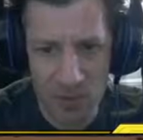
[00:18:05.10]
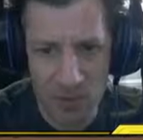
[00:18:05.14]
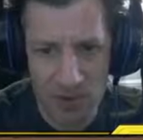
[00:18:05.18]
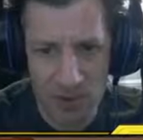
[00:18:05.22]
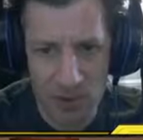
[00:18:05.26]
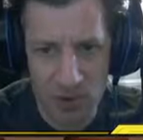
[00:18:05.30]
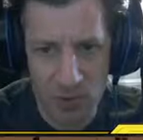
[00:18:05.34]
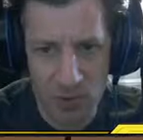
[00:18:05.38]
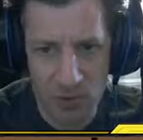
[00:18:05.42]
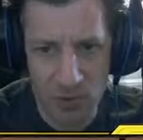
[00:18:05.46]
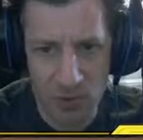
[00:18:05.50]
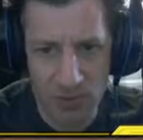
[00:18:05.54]
and
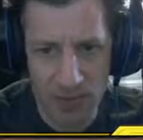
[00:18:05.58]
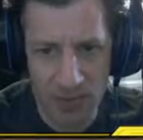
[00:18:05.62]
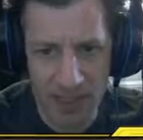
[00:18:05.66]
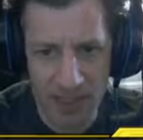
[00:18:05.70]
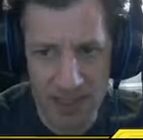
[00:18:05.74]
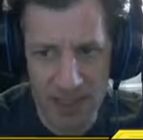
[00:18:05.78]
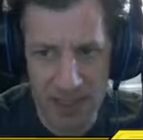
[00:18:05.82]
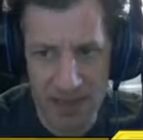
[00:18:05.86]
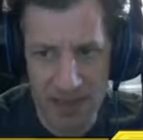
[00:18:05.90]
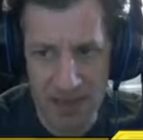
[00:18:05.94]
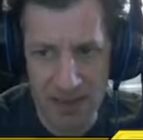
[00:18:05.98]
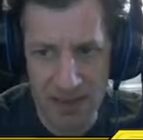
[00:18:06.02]
cool
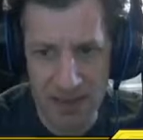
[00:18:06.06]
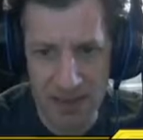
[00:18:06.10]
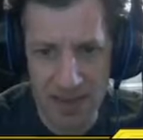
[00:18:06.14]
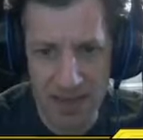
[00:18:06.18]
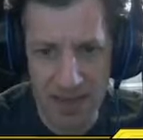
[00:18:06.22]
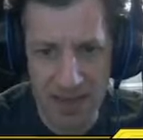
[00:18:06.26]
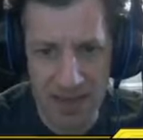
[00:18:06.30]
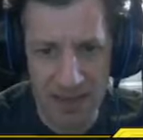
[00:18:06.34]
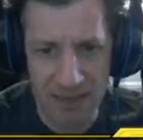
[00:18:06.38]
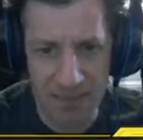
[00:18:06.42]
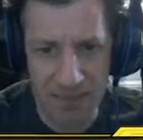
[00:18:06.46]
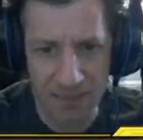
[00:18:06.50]
things in the
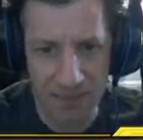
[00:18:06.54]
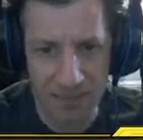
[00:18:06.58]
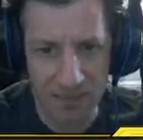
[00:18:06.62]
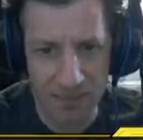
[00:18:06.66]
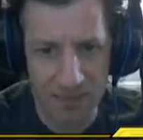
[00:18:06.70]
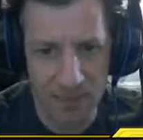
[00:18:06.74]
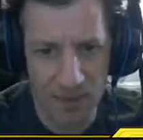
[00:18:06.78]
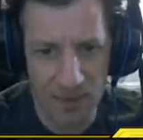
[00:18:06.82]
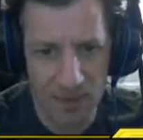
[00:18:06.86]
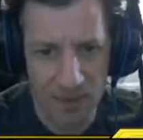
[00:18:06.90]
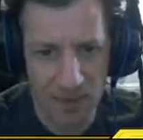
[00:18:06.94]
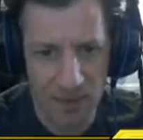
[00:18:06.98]
game.
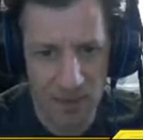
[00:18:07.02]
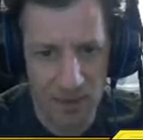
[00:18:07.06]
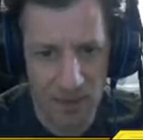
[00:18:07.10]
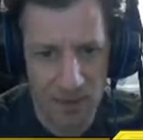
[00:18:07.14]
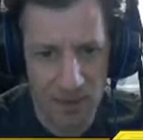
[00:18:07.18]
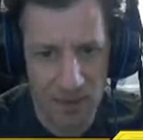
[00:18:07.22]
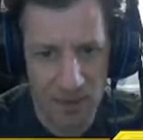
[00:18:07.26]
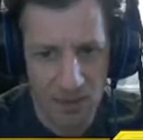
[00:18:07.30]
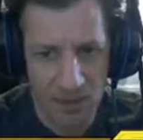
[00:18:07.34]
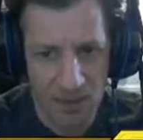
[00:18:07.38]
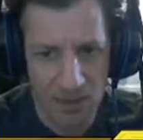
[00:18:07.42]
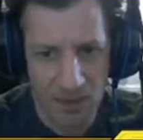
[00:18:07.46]

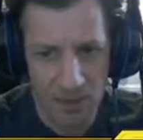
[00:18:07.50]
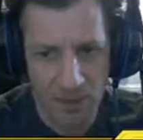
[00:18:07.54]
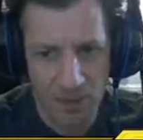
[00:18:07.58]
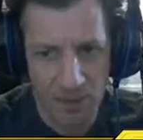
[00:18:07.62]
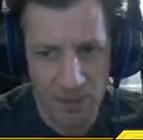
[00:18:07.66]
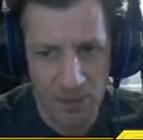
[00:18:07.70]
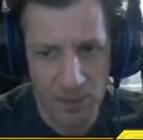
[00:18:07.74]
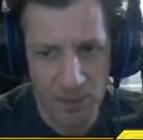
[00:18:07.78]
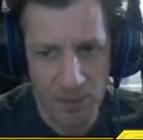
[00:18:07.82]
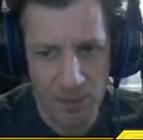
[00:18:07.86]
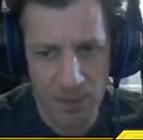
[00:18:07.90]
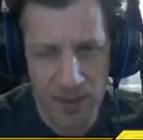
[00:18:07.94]

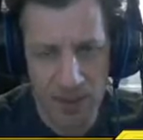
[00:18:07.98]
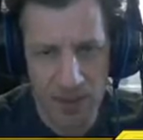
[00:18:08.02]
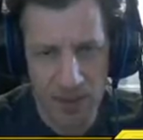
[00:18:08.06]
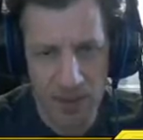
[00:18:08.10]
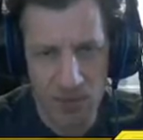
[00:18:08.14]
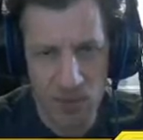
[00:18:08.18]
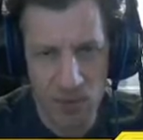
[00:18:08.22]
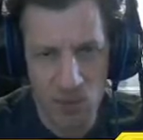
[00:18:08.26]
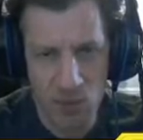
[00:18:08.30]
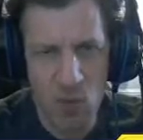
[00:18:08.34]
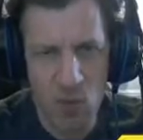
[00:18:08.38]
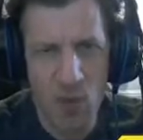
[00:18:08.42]
But
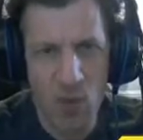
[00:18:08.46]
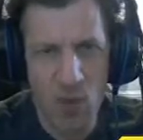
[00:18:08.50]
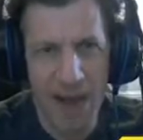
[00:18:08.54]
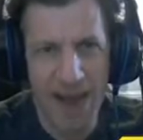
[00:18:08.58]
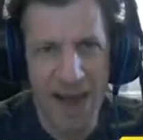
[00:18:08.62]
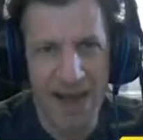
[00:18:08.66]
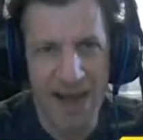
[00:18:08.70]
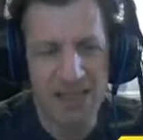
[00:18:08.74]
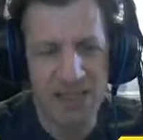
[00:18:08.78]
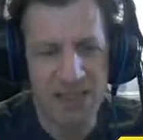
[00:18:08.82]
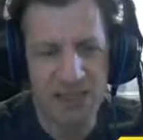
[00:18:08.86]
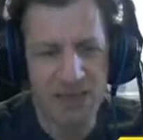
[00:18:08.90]
who
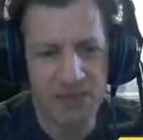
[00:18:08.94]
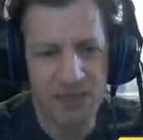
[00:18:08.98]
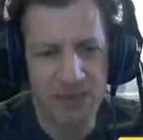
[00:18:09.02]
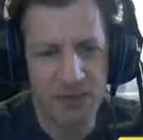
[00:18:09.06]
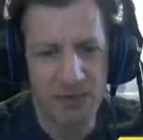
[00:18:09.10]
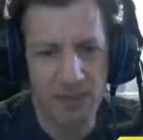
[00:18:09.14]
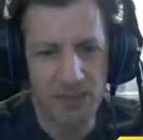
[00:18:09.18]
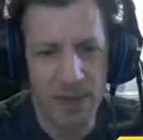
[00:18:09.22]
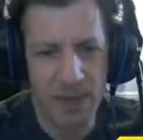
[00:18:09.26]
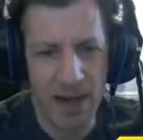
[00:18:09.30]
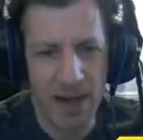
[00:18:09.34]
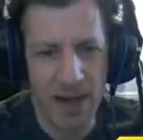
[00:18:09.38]
asked for
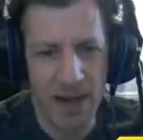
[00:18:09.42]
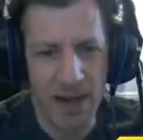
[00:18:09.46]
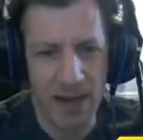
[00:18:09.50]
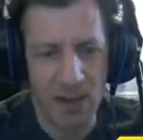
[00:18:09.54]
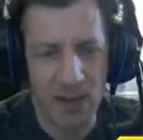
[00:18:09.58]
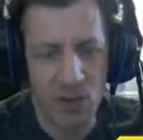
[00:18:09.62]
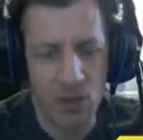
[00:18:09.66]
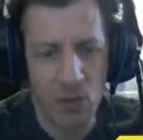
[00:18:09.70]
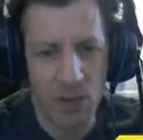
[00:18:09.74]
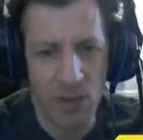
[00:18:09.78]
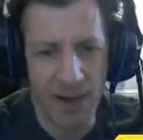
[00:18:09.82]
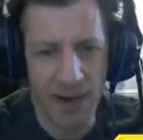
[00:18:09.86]
a
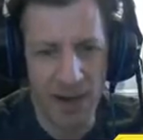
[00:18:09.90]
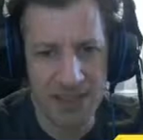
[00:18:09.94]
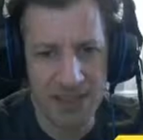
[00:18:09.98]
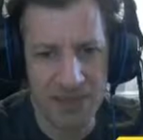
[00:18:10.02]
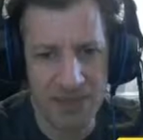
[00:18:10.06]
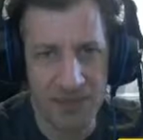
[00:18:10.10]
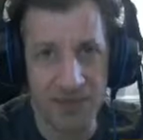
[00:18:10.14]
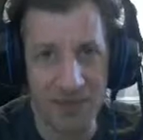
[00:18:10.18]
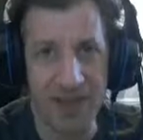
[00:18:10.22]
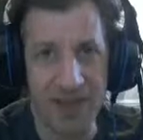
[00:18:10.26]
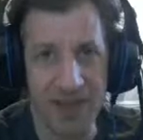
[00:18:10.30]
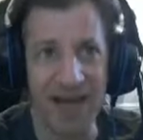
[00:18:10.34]
mine? Who asked
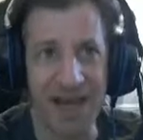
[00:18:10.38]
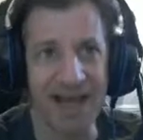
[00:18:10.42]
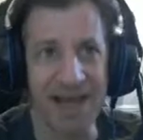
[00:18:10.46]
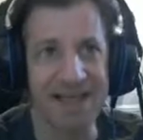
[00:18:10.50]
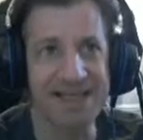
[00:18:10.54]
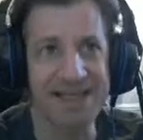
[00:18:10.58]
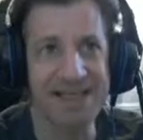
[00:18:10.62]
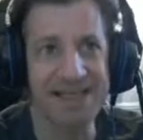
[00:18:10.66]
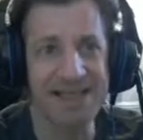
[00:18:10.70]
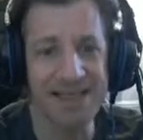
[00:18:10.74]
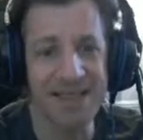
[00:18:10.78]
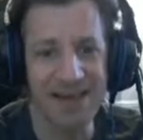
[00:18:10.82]
for
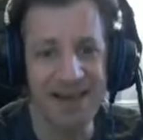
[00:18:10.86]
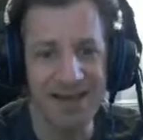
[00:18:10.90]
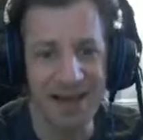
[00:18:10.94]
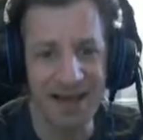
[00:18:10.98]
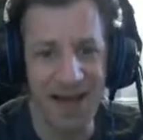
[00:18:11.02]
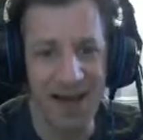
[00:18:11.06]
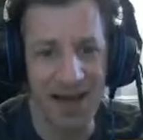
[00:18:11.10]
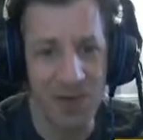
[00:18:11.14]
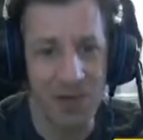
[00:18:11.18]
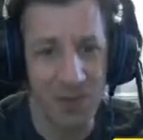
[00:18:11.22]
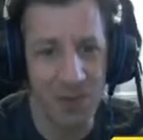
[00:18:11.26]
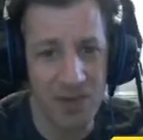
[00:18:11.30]
that?
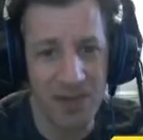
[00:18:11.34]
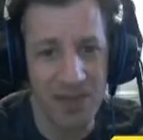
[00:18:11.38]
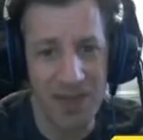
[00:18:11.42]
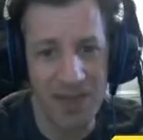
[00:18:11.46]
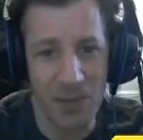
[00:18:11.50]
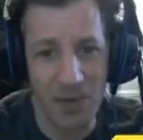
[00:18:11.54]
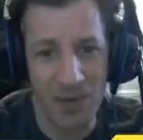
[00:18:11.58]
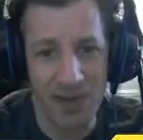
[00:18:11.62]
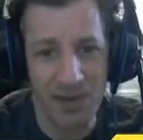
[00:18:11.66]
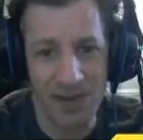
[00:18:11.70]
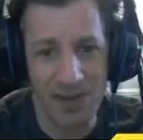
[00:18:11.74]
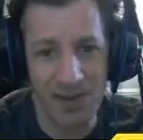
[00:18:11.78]
I really
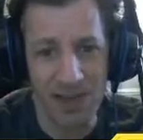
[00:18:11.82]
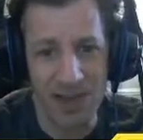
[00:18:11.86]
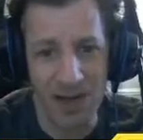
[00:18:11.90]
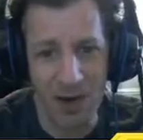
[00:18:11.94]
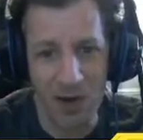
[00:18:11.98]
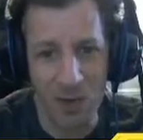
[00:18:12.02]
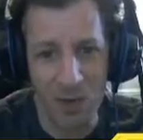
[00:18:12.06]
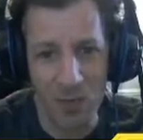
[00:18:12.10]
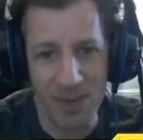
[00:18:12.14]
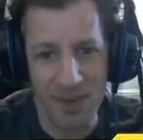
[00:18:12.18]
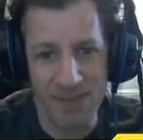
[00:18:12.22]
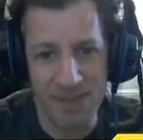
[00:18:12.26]
want to
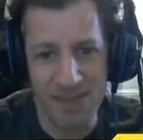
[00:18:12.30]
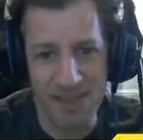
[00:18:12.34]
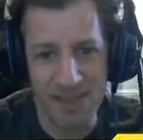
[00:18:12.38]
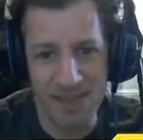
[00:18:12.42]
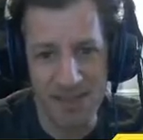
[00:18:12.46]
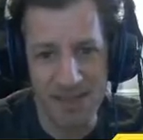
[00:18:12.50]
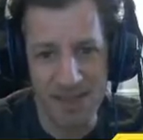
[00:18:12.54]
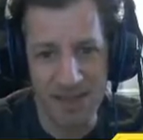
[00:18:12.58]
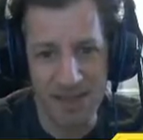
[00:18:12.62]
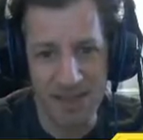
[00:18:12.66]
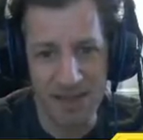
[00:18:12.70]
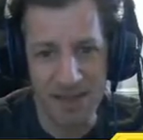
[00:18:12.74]
know. Was
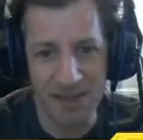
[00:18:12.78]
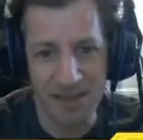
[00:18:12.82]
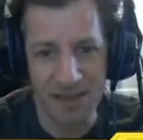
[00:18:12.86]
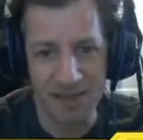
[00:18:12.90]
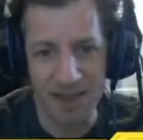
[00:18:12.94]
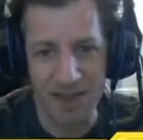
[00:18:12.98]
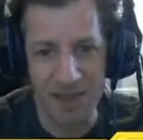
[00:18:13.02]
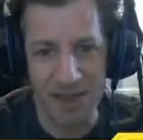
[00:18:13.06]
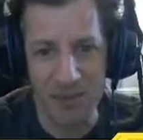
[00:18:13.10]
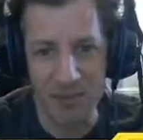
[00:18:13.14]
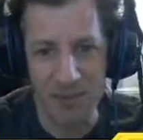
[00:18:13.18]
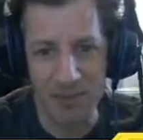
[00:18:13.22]
this like a
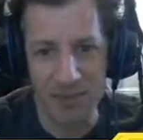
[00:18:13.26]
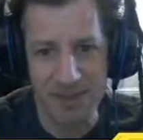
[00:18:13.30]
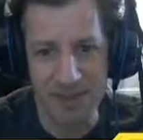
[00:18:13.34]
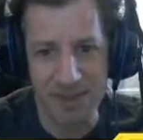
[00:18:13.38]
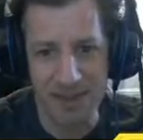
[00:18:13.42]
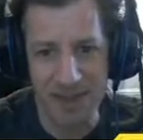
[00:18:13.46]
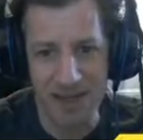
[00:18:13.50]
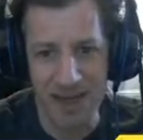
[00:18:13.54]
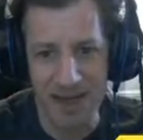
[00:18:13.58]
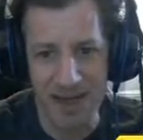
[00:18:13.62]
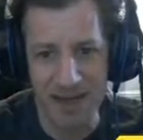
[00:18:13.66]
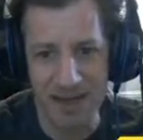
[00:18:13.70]
Clan Wars
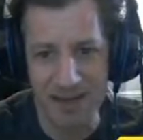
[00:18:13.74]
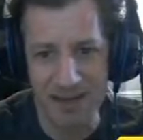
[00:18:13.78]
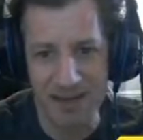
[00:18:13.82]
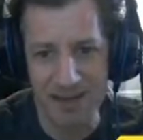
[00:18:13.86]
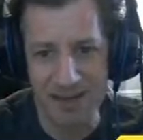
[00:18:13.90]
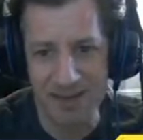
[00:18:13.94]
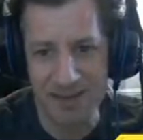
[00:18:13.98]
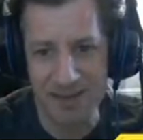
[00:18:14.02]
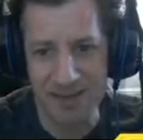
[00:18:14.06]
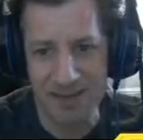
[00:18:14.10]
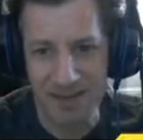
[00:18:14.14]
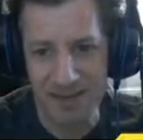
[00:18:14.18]
guy?
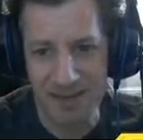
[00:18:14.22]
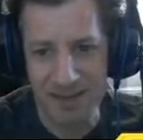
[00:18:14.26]
Because,